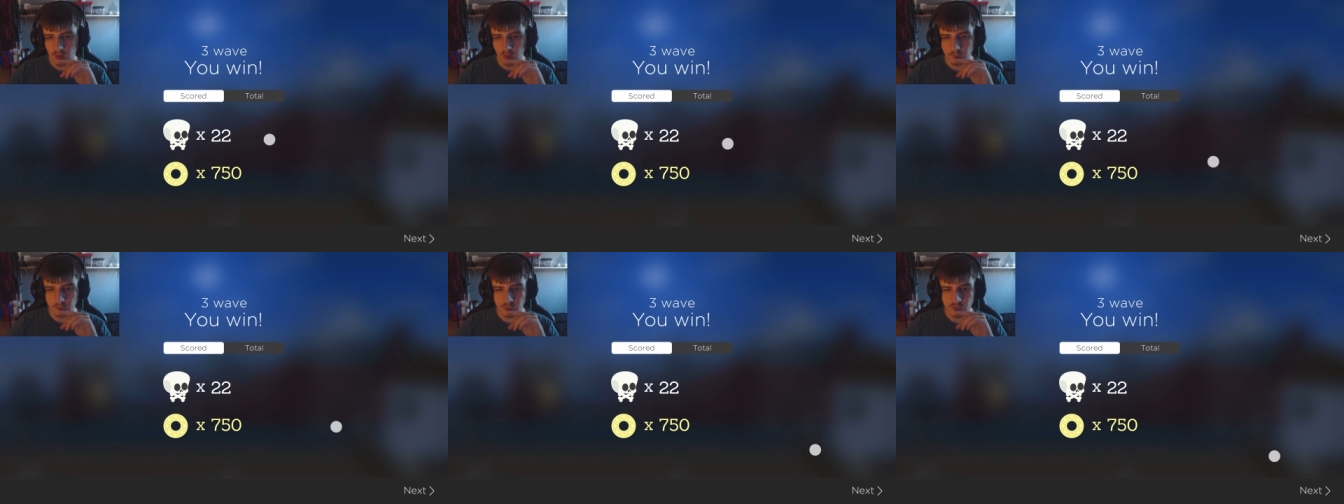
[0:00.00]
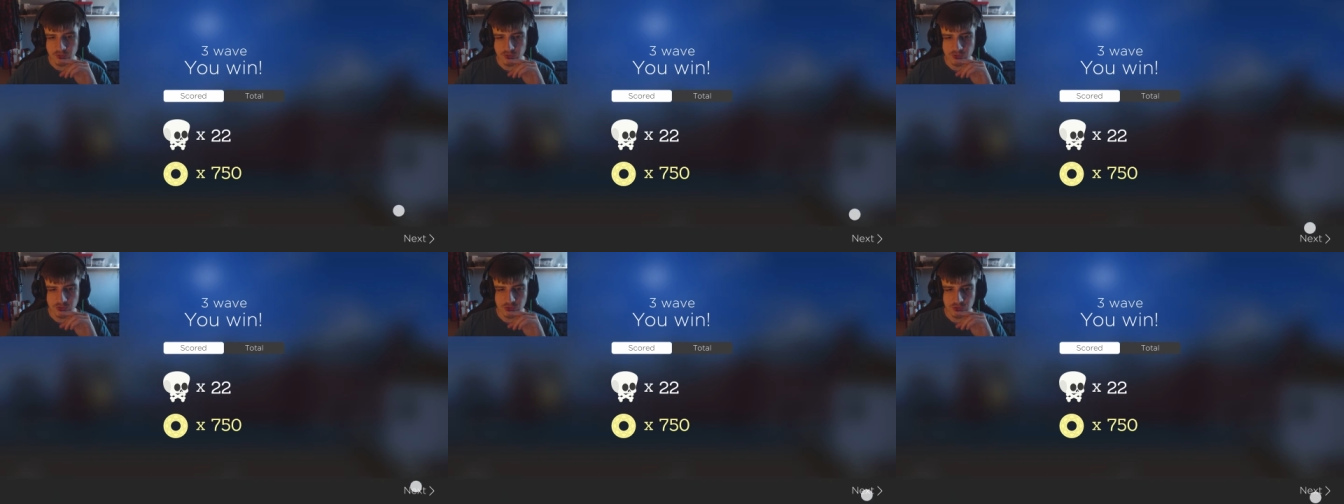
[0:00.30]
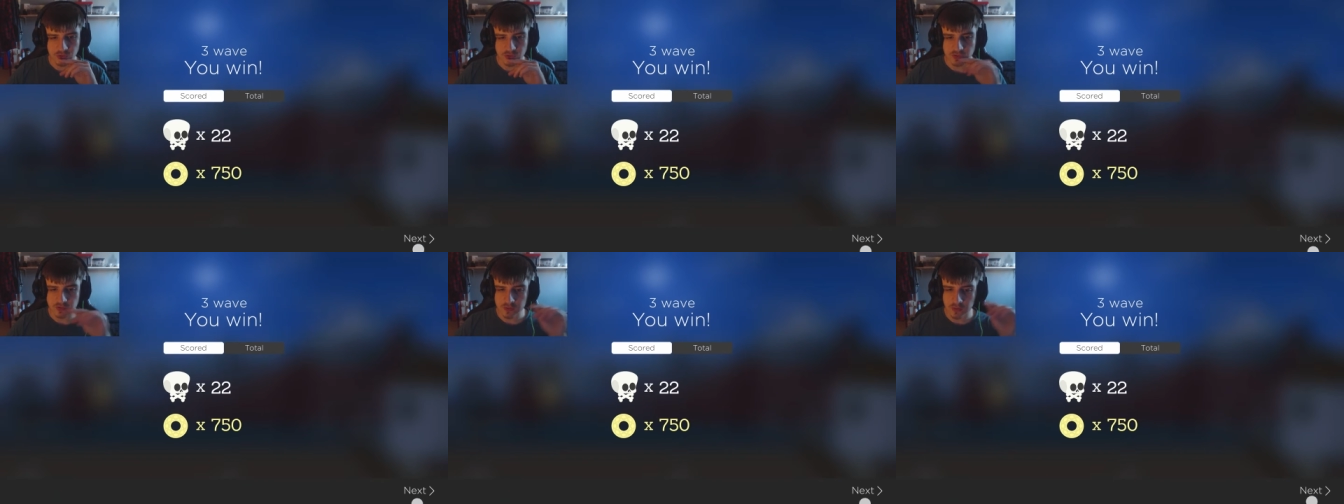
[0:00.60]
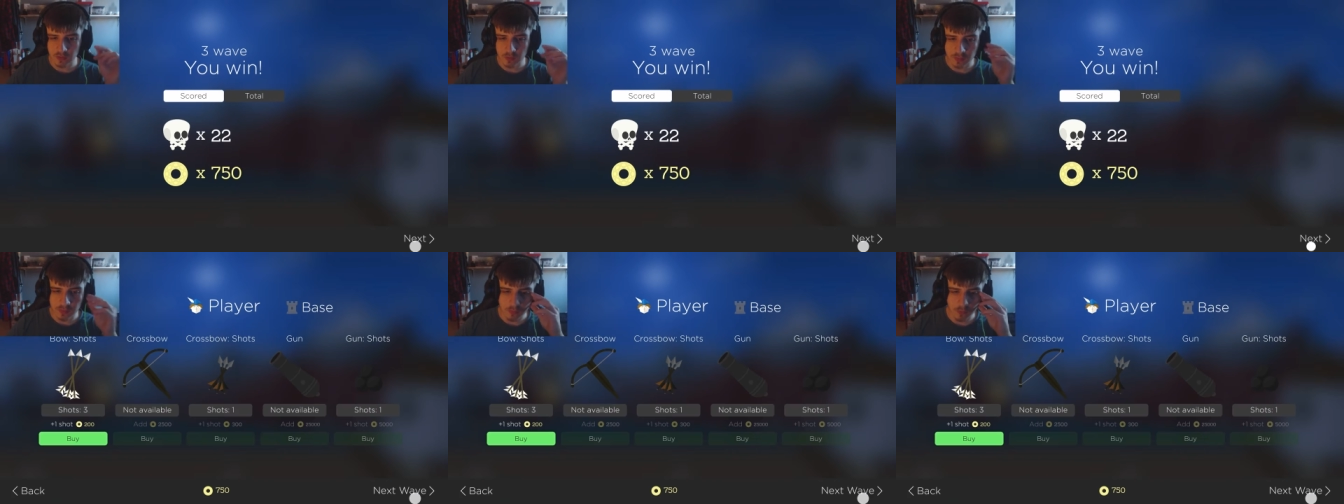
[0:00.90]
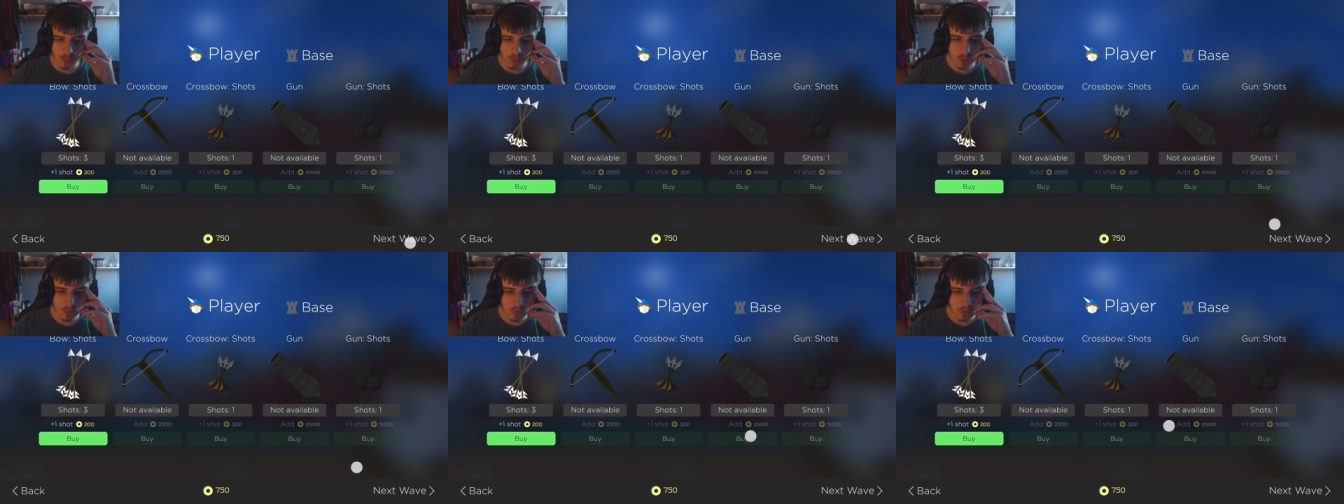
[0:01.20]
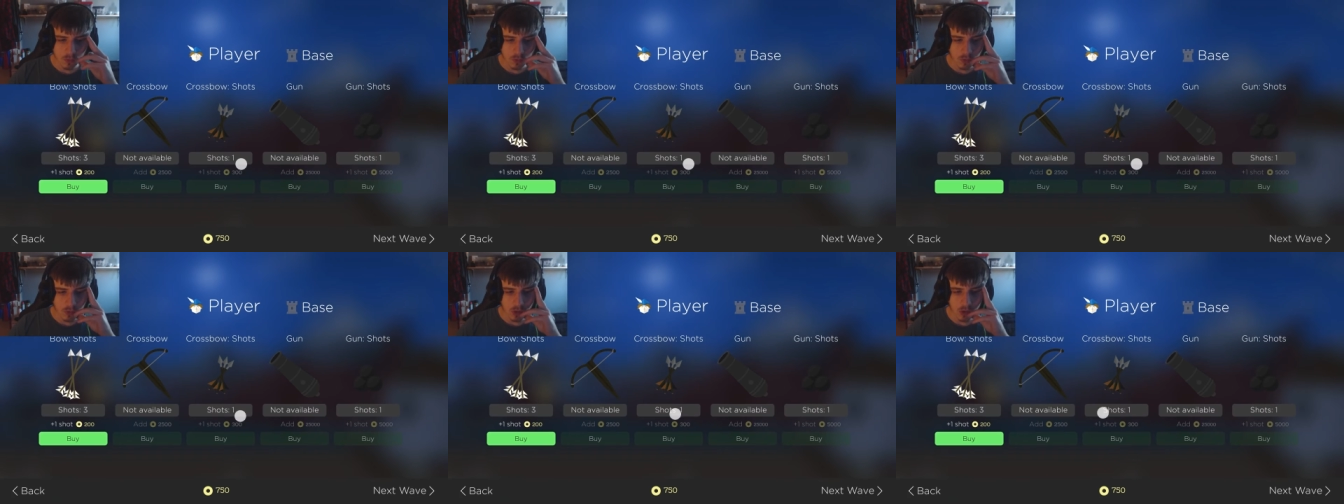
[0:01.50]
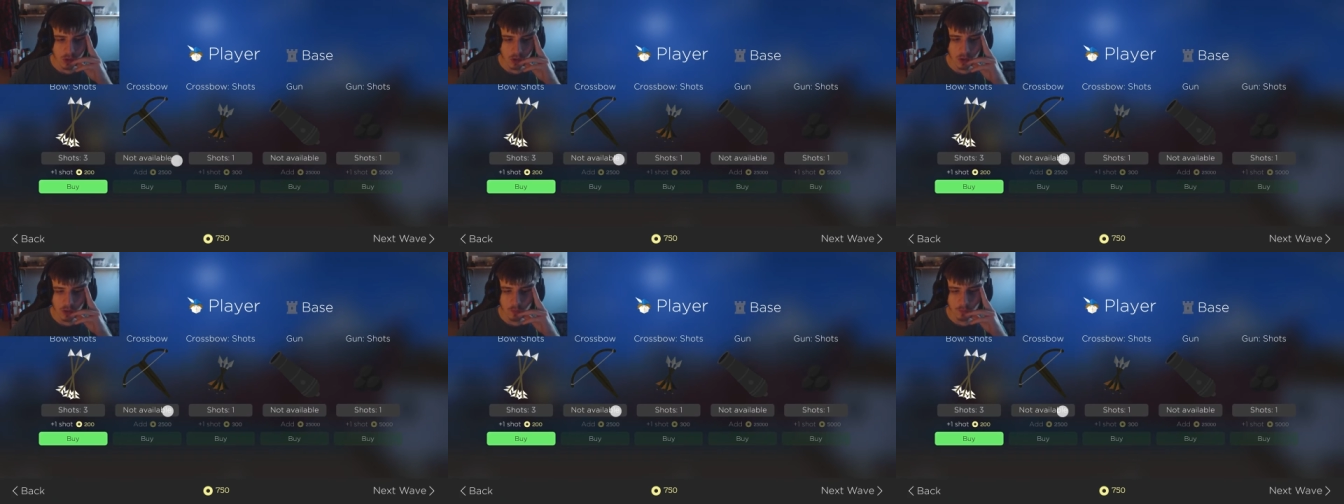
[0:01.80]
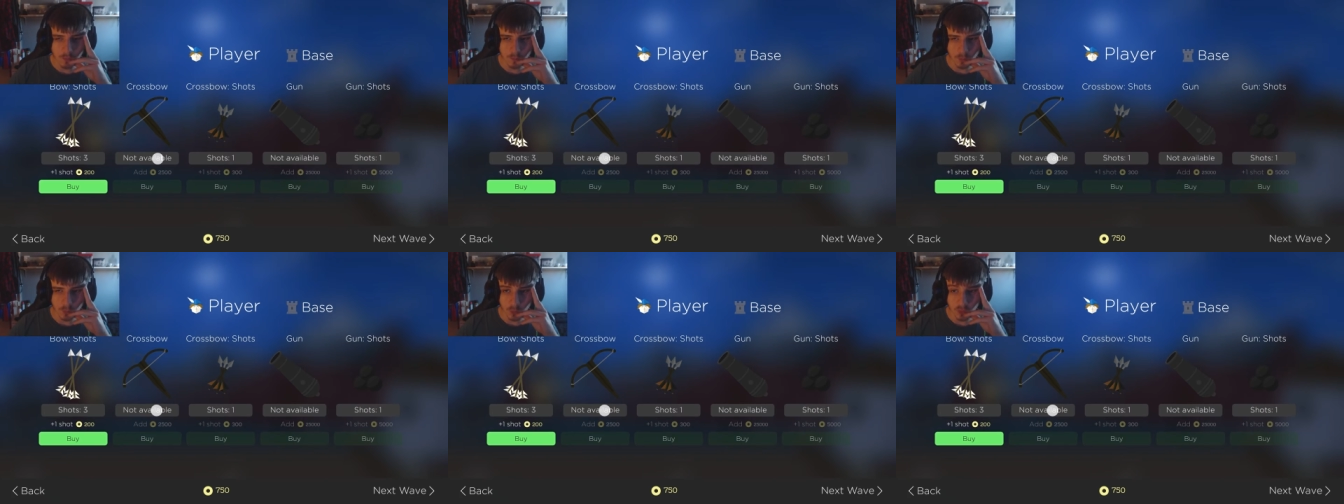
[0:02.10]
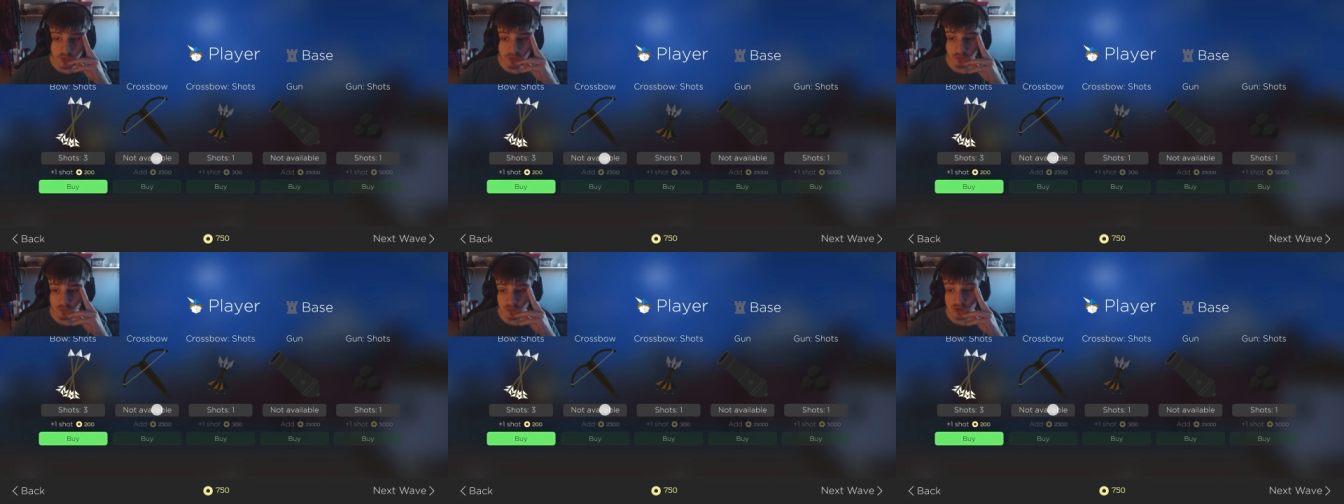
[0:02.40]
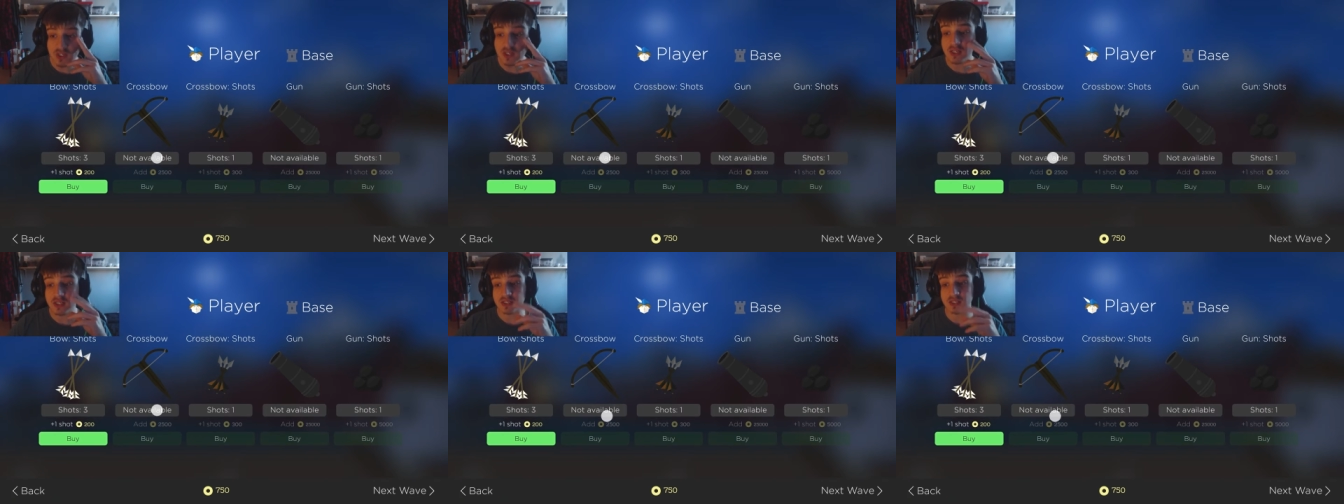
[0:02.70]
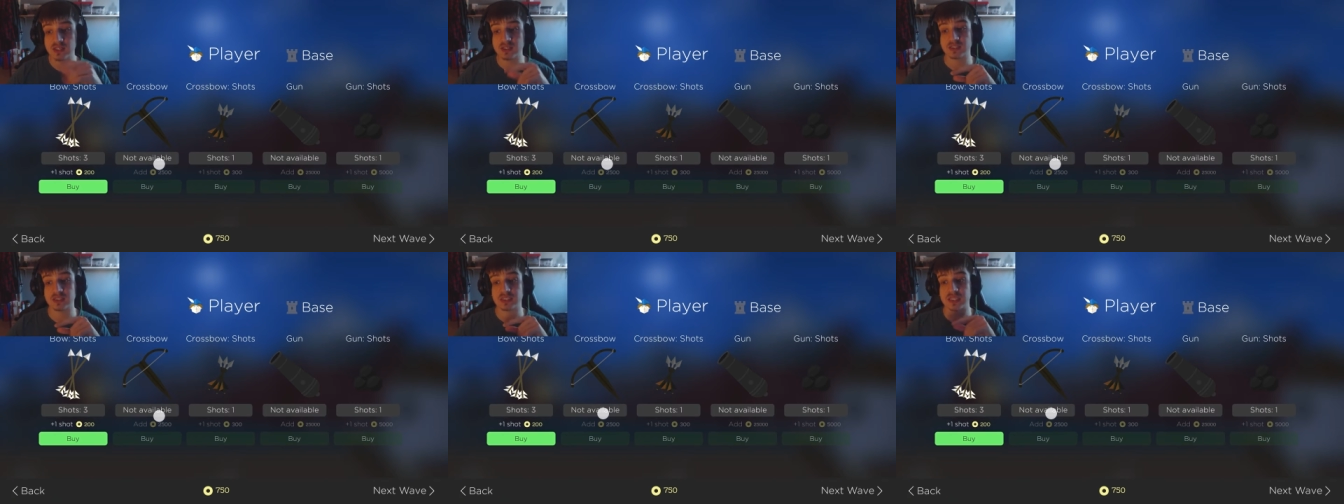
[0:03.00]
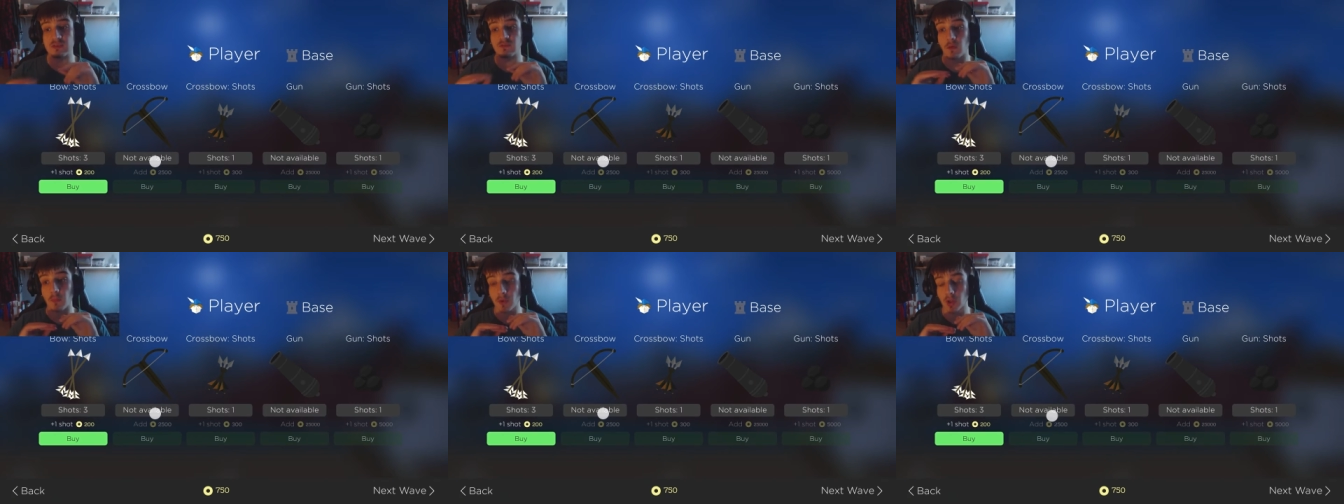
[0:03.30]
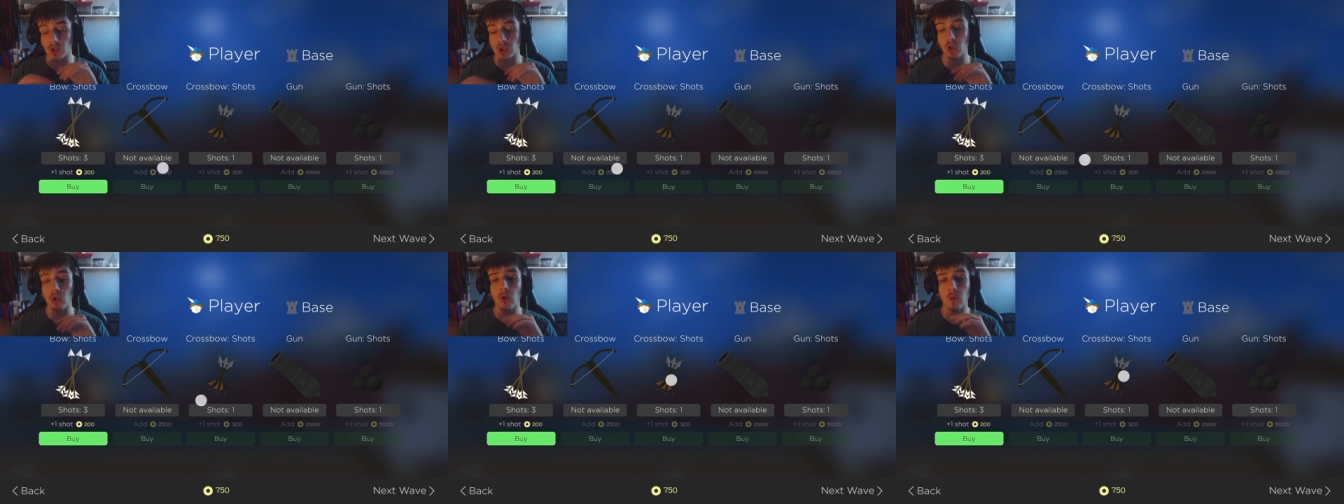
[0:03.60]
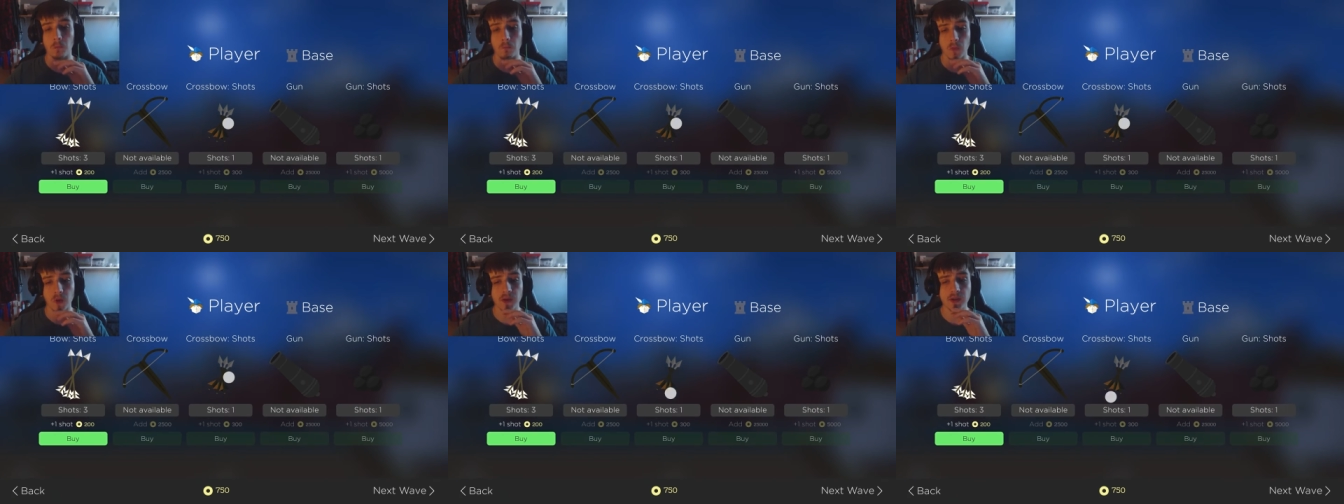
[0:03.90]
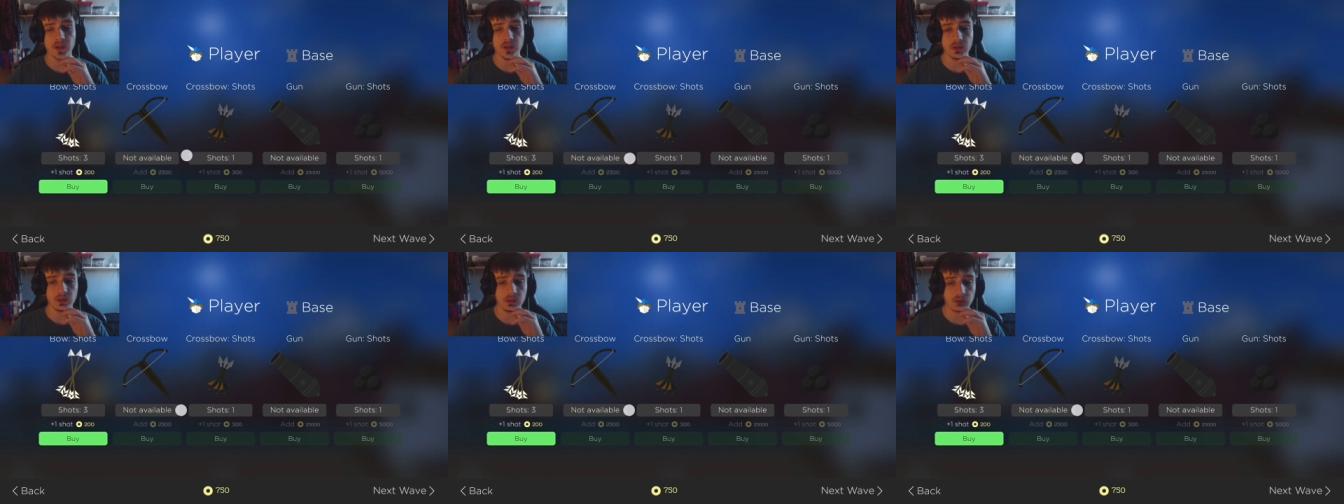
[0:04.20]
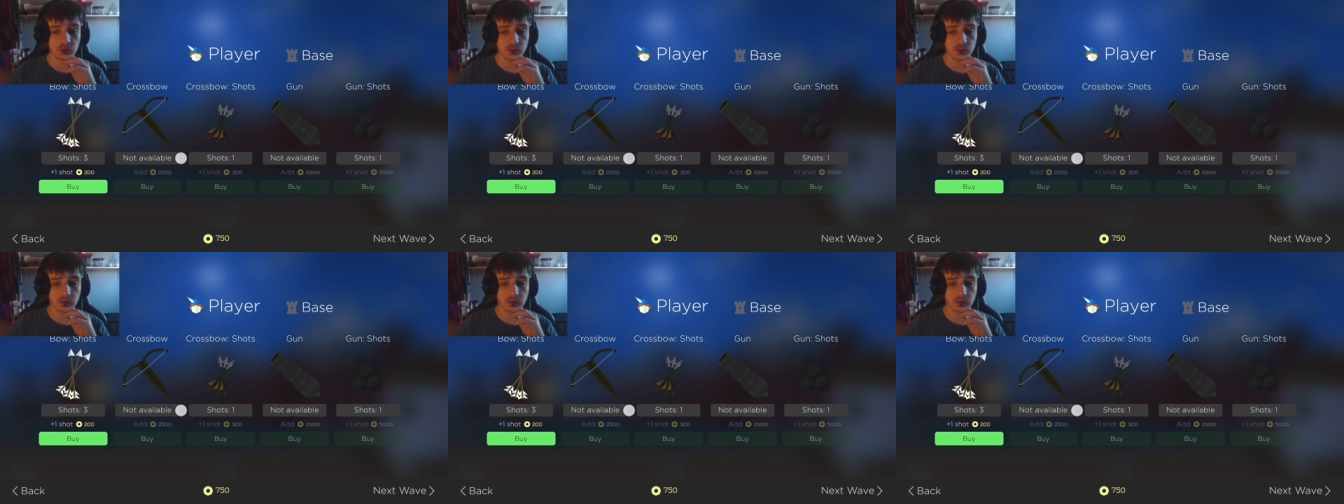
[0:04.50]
I'm pretty sure there's got to be more. Um, we really need to save up a lot of money